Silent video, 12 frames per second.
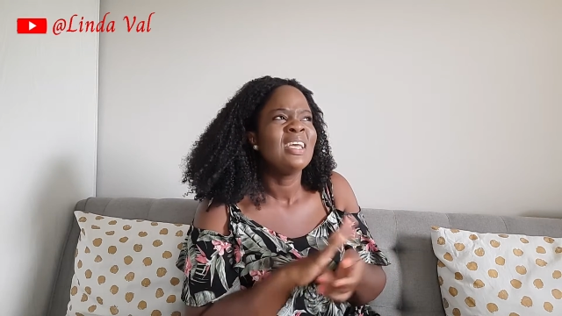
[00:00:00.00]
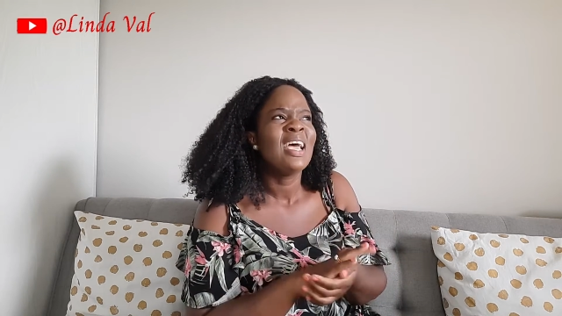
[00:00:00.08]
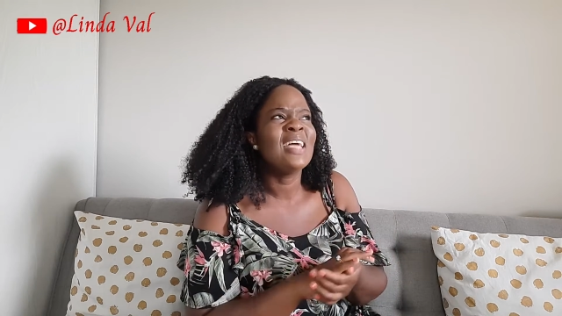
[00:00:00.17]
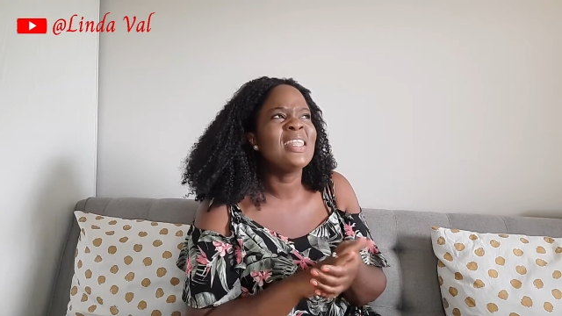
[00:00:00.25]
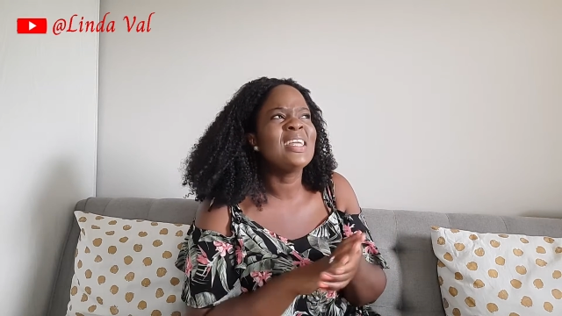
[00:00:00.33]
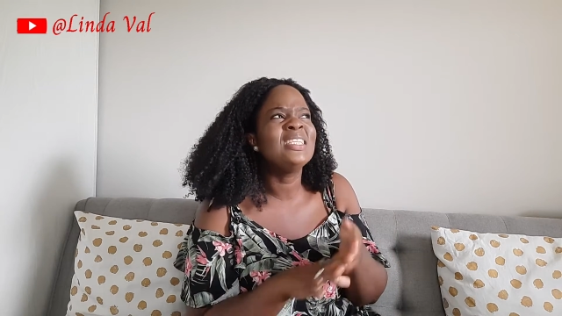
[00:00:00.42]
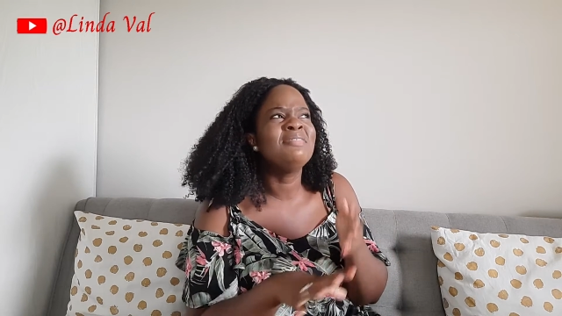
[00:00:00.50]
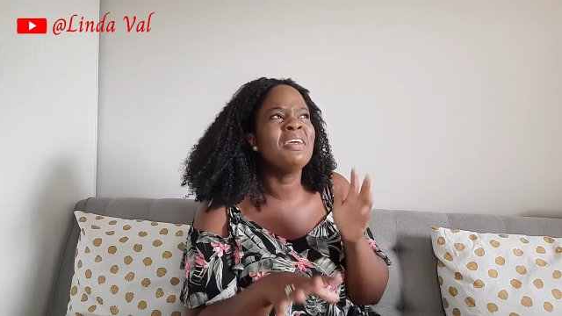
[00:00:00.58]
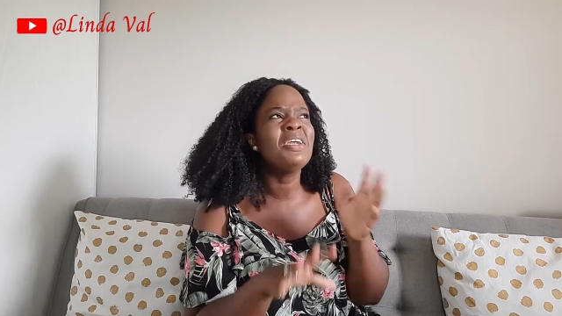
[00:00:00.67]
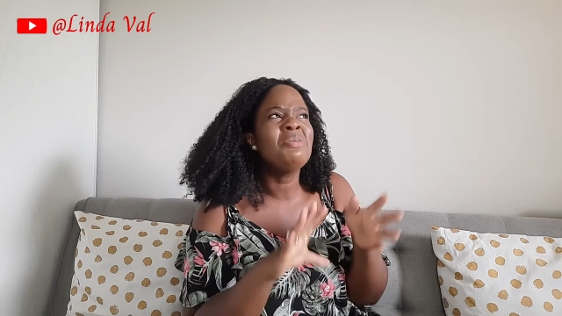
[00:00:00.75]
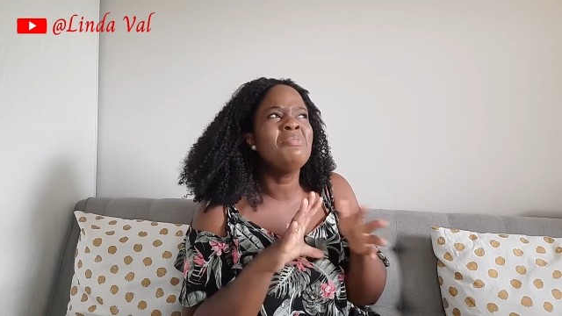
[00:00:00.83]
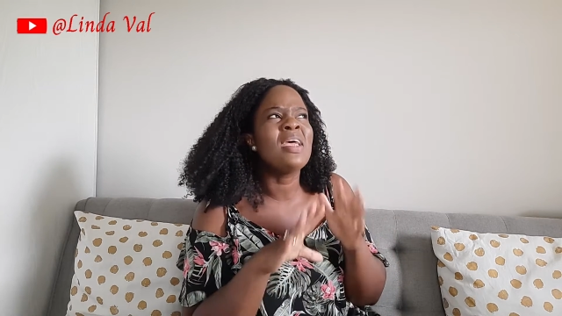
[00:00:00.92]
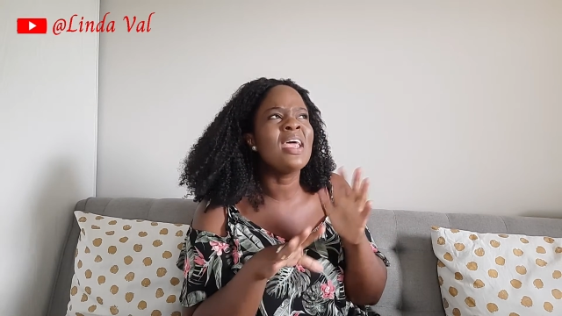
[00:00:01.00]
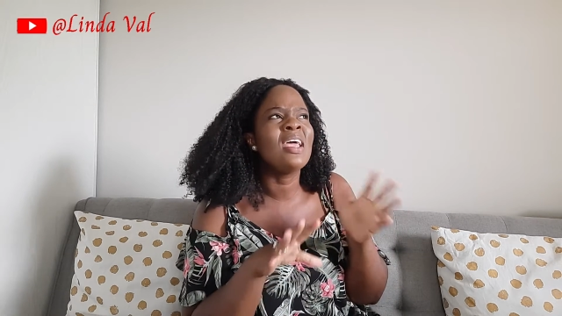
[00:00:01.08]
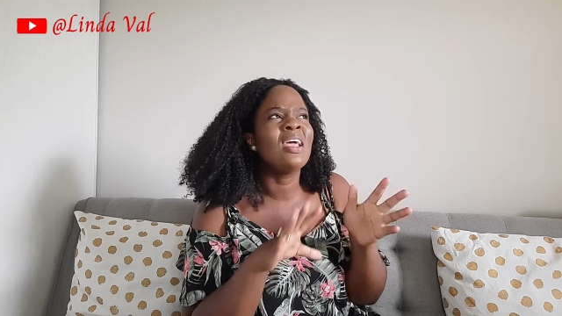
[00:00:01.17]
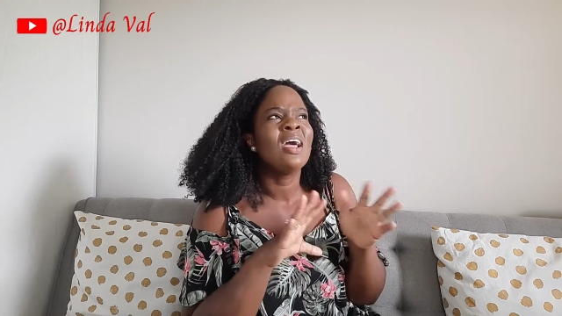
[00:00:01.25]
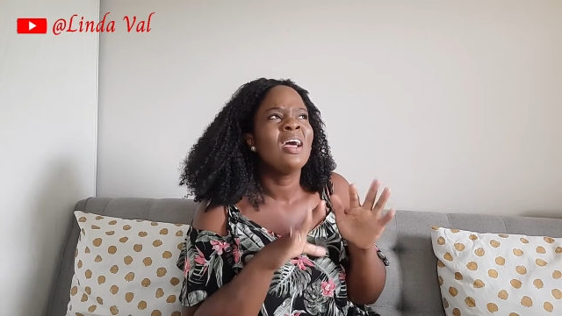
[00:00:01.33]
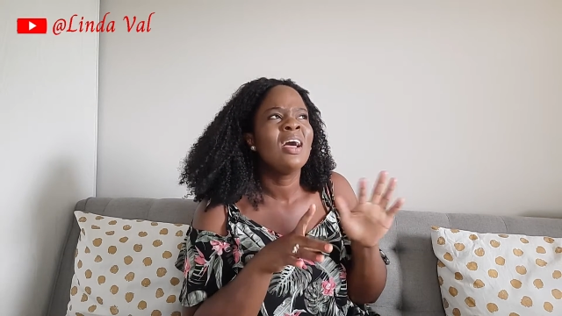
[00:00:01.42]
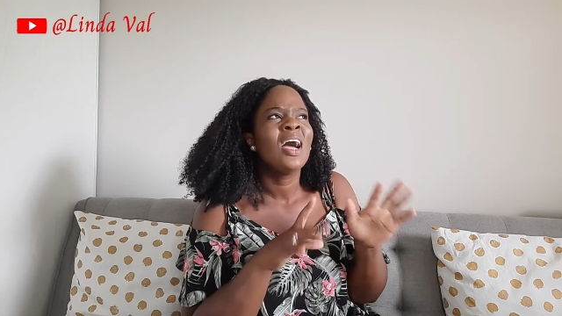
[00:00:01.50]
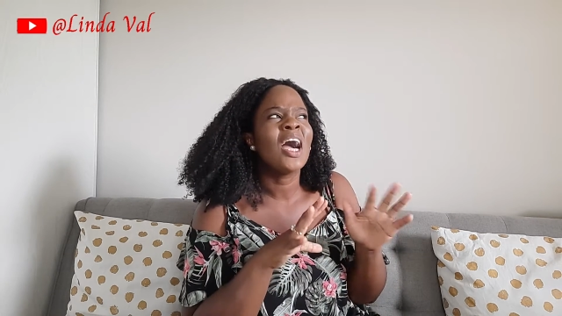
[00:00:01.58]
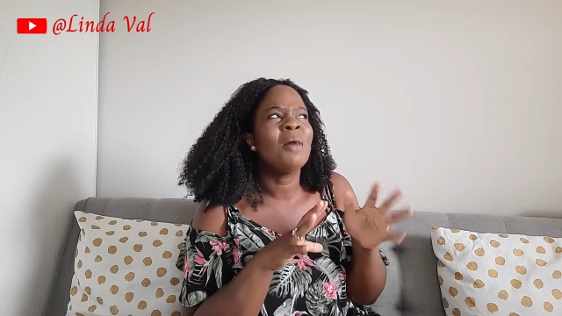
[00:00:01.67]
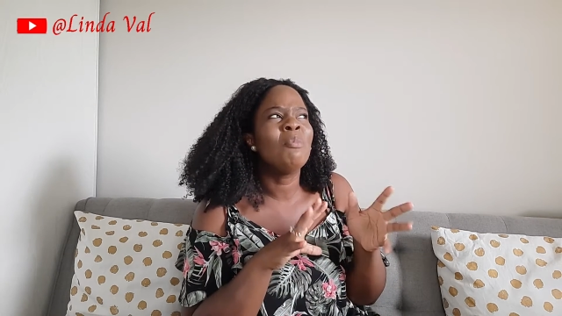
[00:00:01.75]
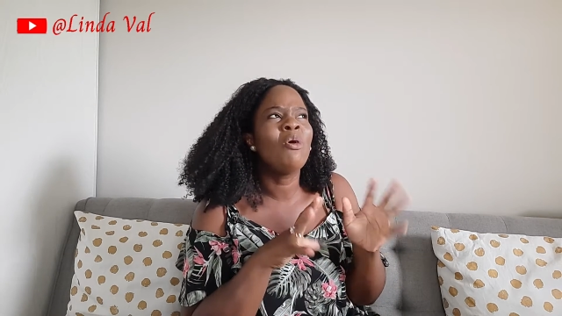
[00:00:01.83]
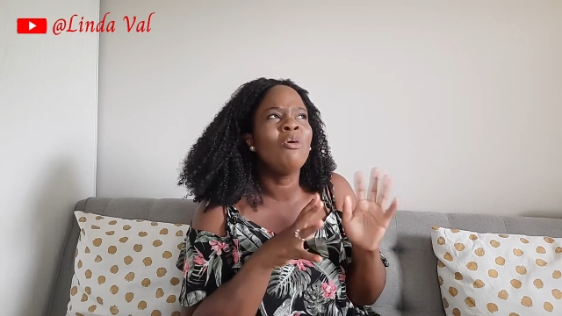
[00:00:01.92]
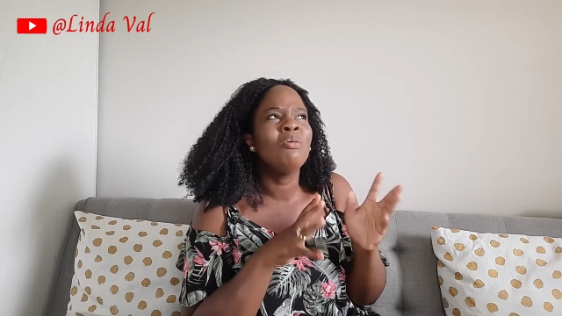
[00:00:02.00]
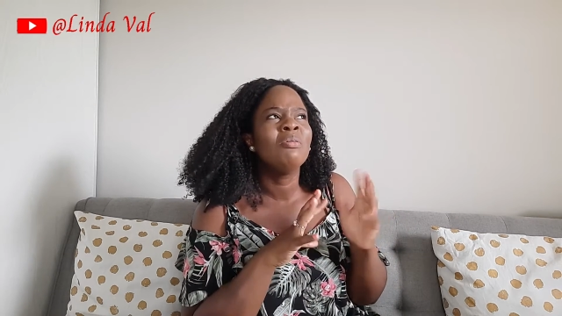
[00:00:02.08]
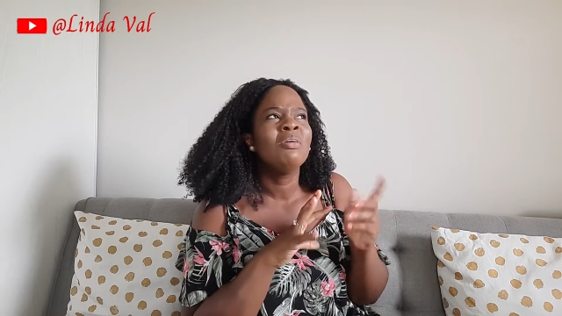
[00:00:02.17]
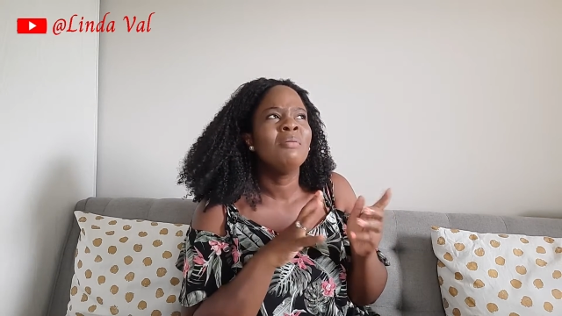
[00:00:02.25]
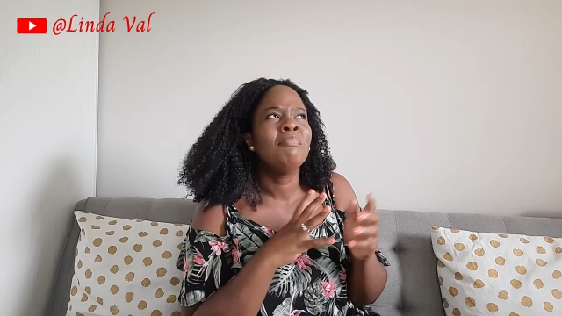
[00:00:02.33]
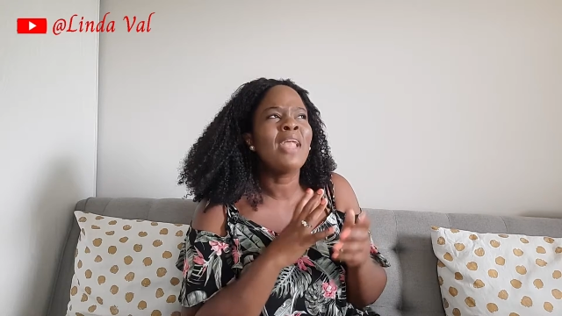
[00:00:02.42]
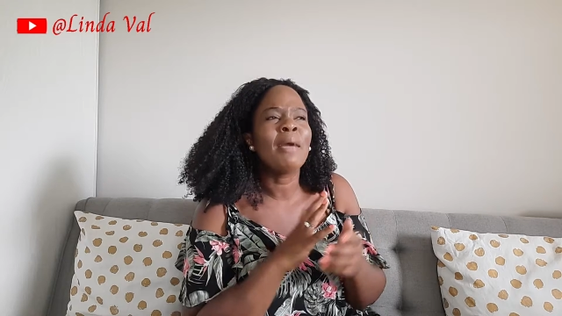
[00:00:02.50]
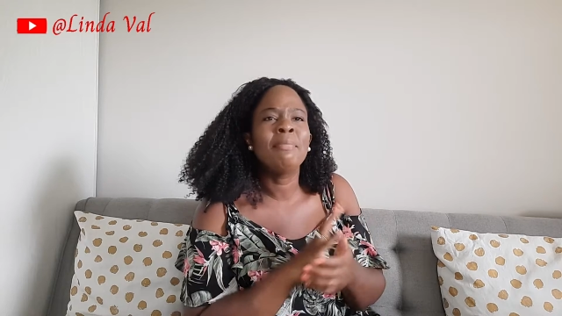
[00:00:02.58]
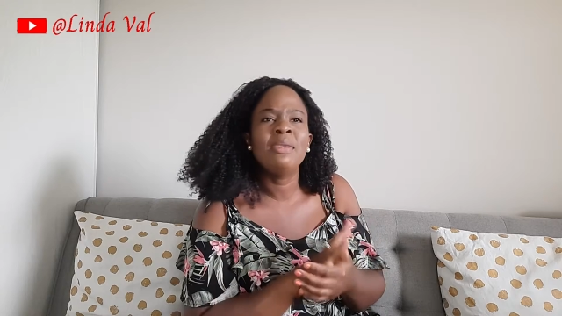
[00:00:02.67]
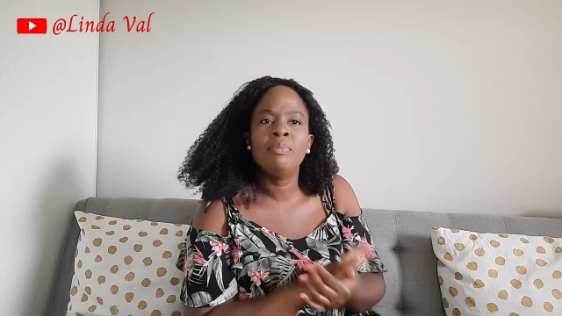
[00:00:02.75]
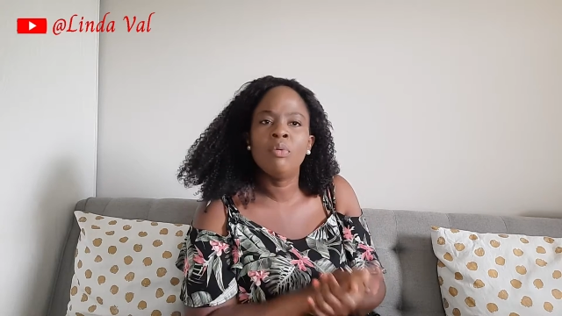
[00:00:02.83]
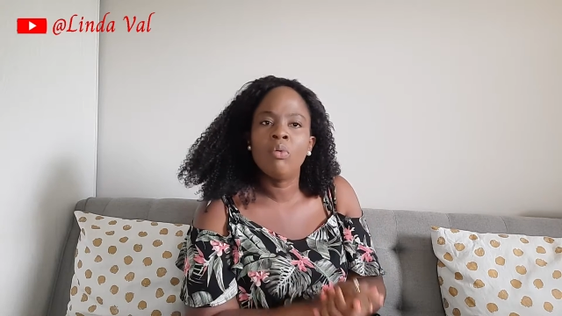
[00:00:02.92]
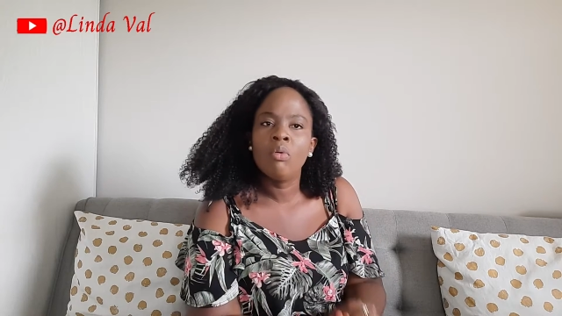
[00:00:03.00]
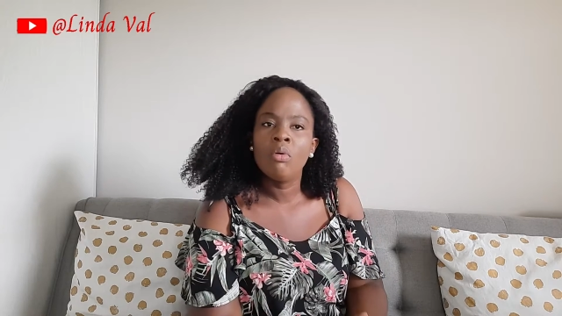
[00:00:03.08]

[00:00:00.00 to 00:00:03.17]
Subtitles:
And that is very rare among black people.